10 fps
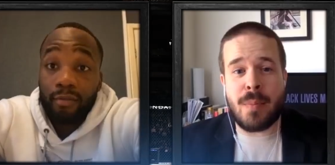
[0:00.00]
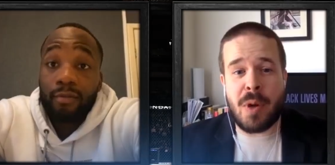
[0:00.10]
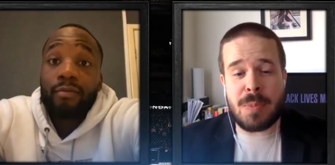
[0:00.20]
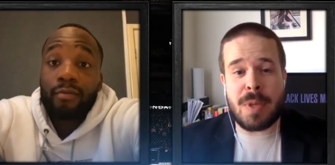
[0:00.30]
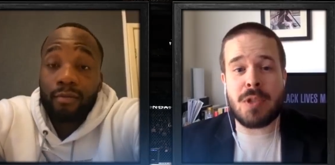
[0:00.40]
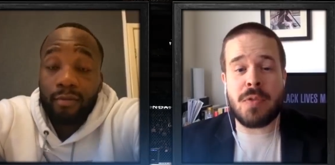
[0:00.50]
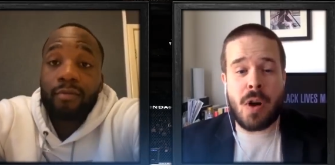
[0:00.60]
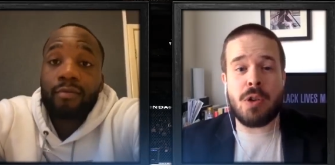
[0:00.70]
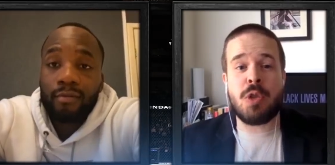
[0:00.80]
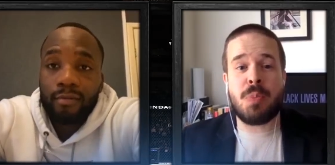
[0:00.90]
Speaker 1: some ways because you
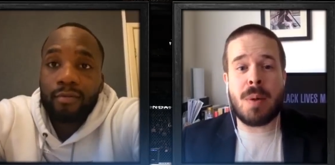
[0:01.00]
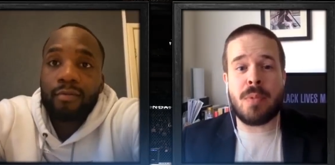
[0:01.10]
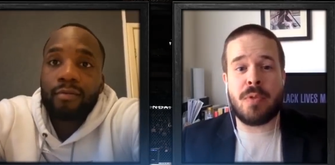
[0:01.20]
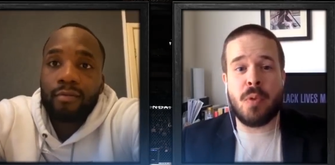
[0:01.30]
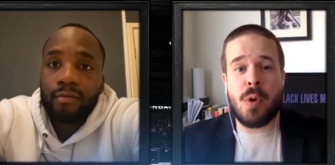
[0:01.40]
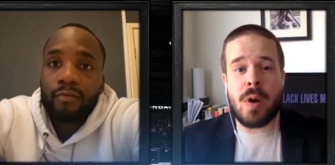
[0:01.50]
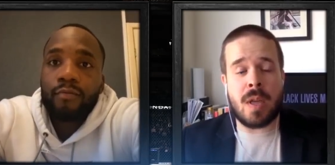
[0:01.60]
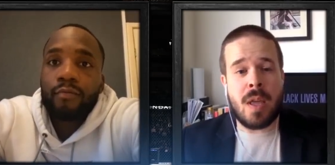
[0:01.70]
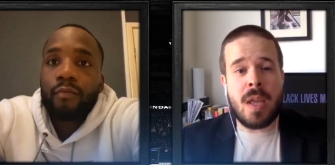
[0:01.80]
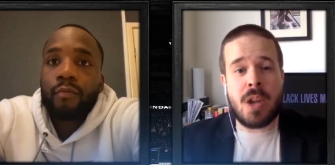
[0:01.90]
fought Usman before,
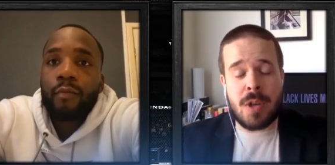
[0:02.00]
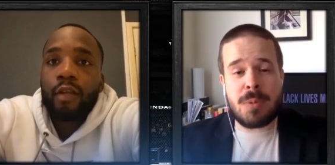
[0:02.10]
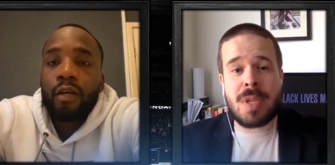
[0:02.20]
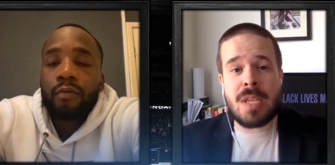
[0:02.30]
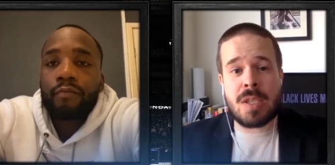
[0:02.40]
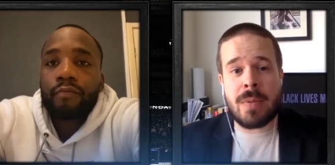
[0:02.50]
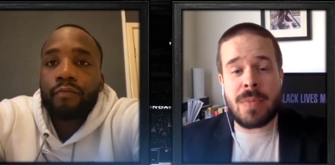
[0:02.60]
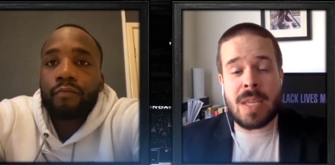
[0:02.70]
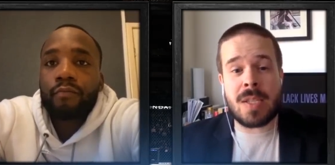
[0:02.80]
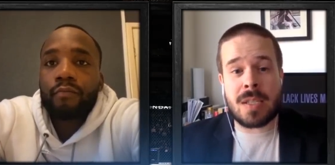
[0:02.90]
and you know he's yeah. he's
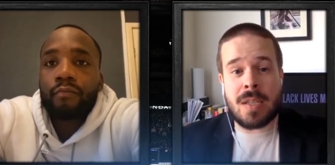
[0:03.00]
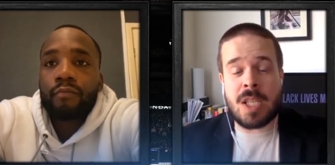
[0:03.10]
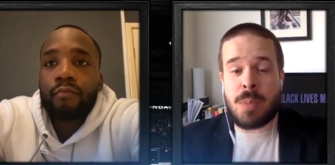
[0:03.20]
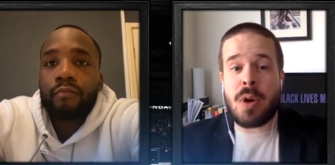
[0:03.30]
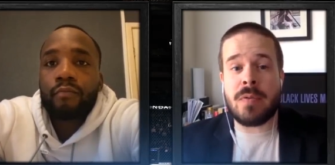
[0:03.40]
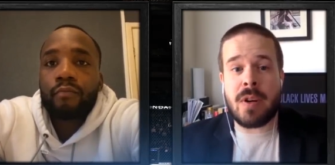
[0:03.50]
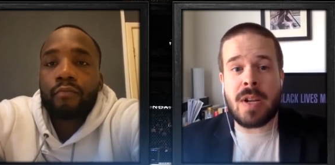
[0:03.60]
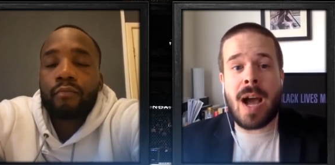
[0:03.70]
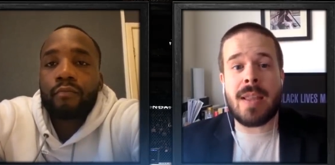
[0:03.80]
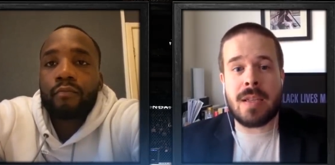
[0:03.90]
he's he's spoken
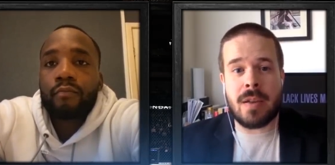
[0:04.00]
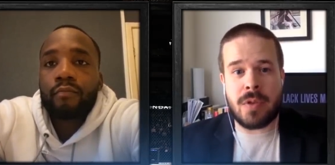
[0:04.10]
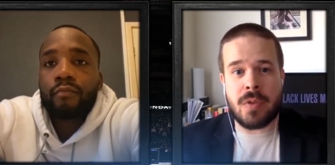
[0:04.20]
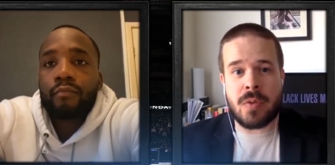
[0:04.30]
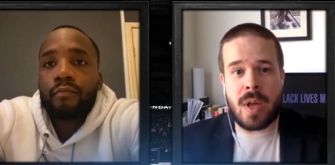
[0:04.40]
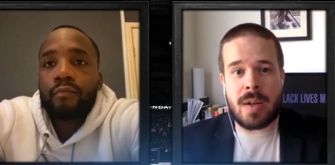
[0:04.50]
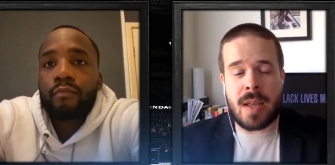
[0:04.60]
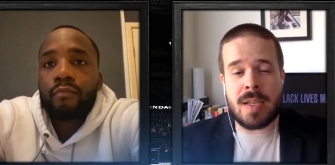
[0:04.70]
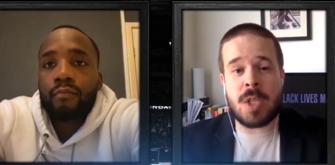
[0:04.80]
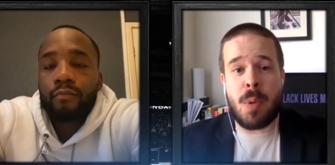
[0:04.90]
very highly of you, and
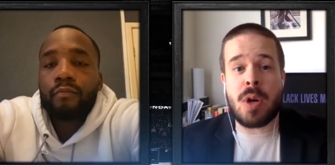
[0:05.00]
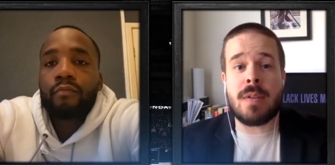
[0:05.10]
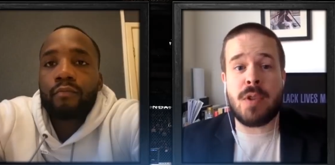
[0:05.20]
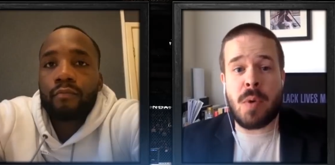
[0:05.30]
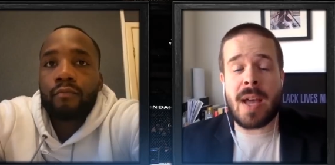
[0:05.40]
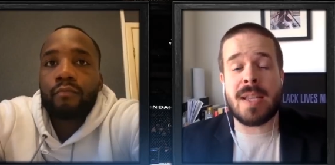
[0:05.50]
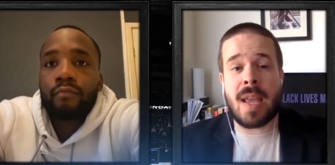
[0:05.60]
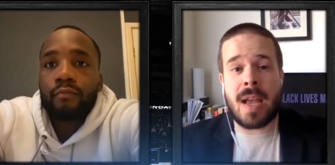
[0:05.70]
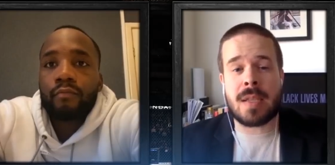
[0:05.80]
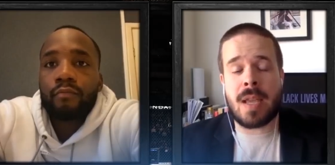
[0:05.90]
and he's spoken of you
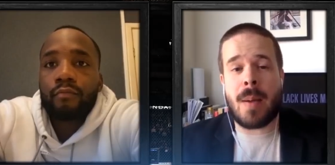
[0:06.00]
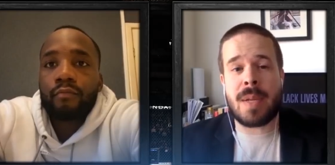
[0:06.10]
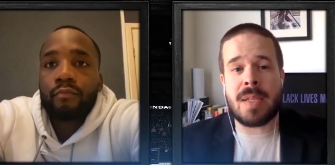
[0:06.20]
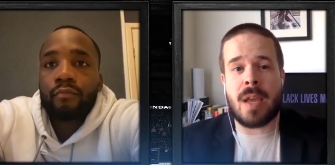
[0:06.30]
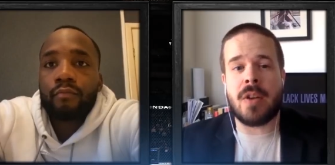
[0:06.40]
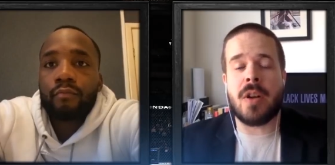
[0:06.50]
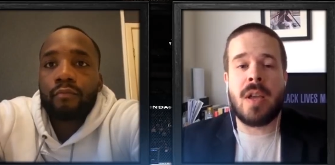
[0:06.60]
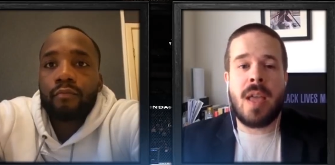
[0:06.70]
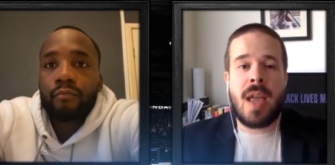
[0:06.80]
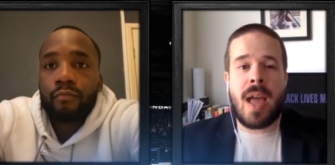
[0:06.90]
as as the top
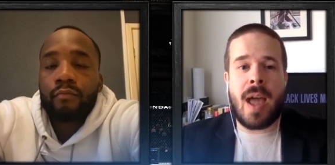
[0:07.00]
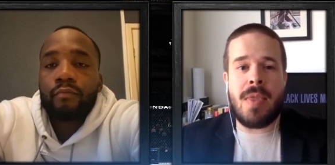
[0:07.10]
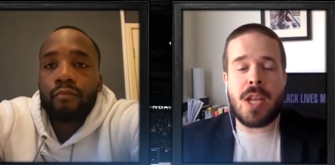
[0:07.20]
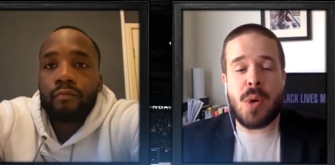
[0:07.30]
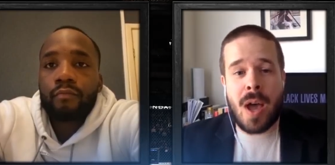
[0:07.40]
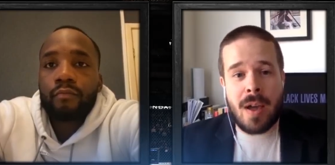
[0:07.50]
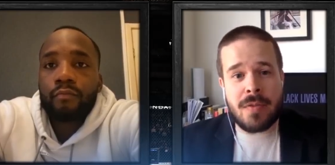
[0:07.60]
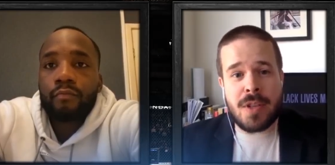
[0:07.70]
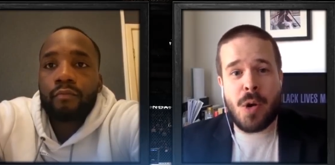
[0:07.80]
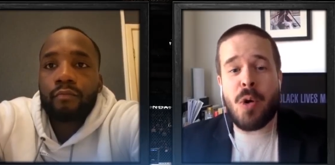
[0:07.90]
contender, and then you have,
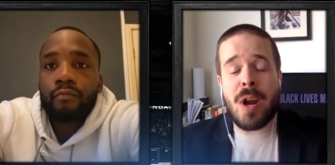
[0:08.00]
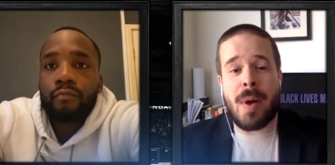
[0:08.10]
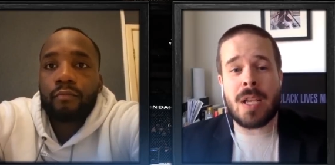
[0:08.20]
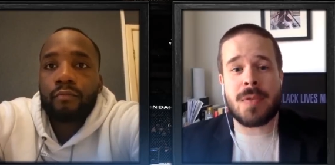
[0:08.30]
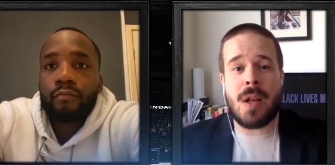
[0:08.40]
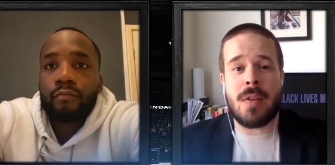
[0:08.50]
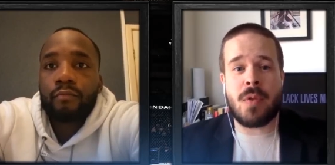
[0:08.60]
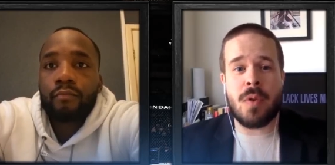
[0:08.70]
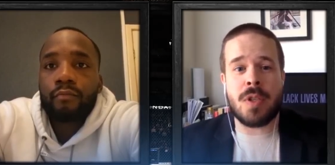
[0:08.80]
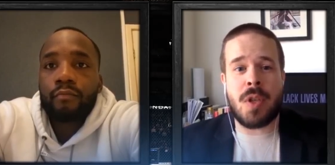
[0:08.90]
you know, Jorge Masvidal, of
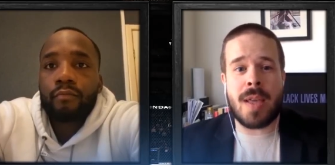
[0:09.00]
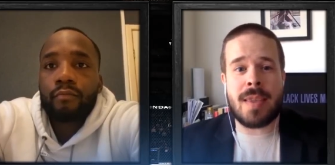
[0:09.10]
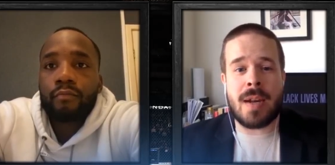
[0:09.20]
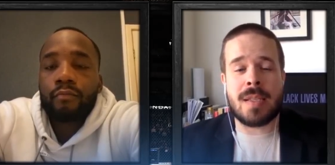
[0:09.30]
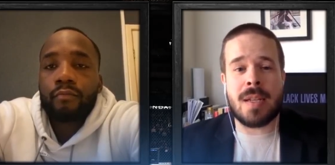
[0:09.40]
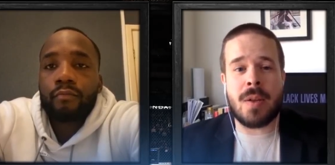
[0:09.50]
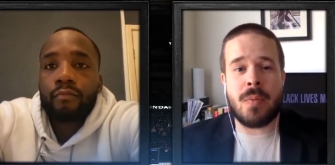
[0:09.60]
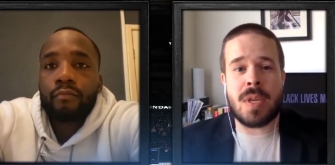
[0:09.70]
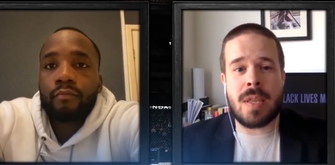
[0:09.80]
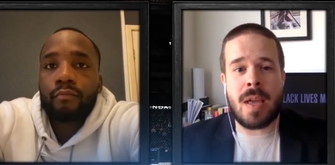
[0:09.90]
course, you had that incident
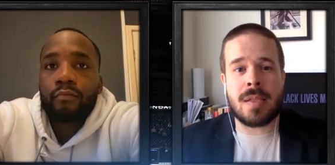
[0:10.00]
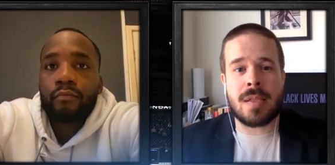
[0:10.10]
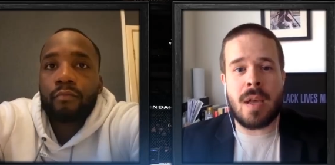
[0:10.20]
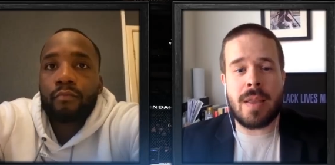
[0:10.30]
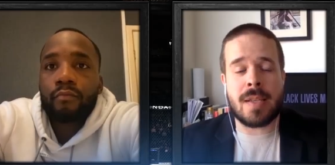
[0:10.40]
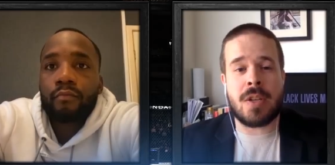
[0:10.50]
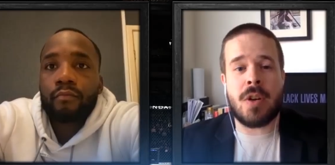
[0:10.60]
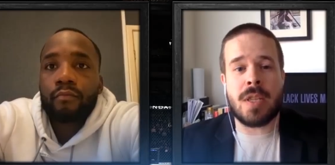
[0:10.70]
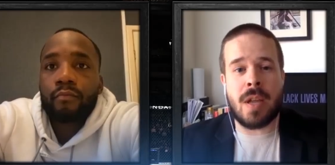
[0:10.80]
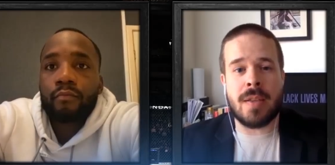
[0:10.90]
with last uh, last year
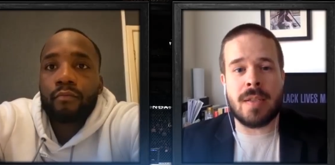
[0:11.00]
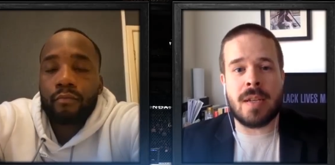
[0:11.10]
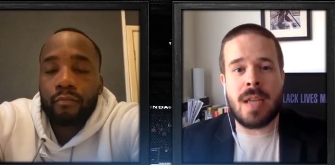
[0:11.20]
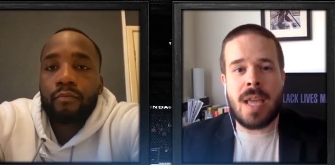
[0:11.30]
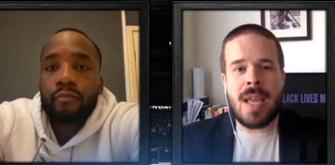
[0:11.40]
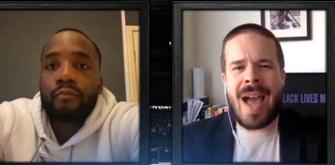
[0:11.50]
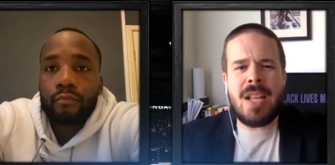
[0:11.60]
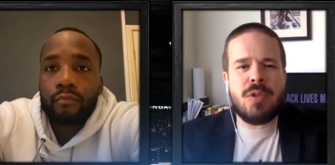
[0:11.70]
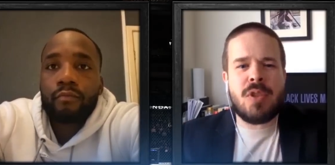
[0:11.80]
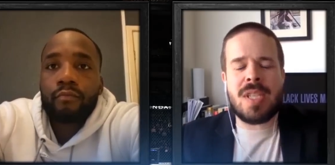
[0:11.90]
in London. How
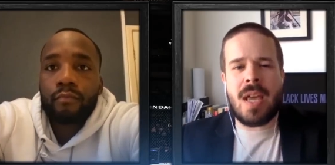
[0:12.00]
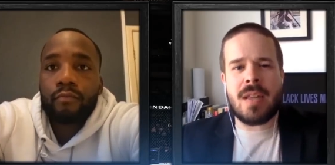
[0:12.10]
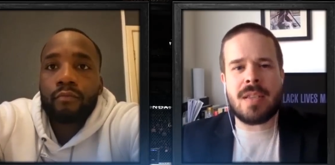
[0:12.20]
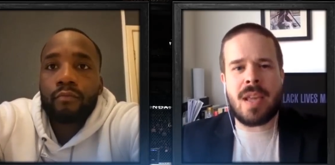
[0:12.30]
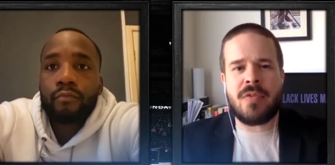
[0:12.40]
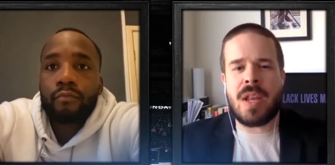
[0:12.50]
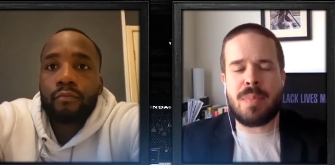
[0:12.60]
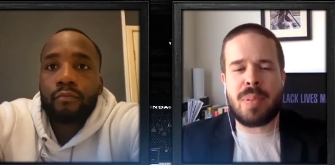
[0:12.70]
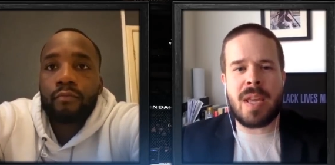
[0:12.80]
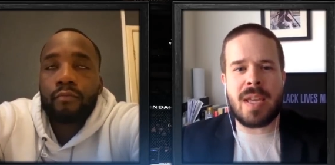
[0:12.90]
do you see that that
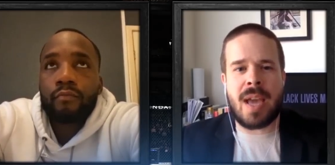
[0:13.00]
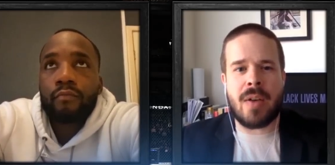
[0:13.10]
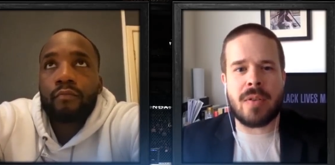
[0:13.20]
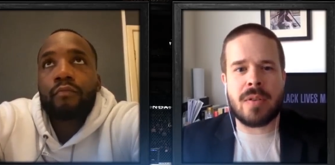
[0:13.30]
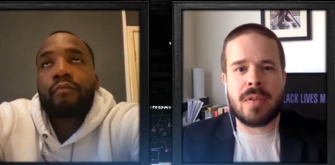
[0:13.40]
fight playing out?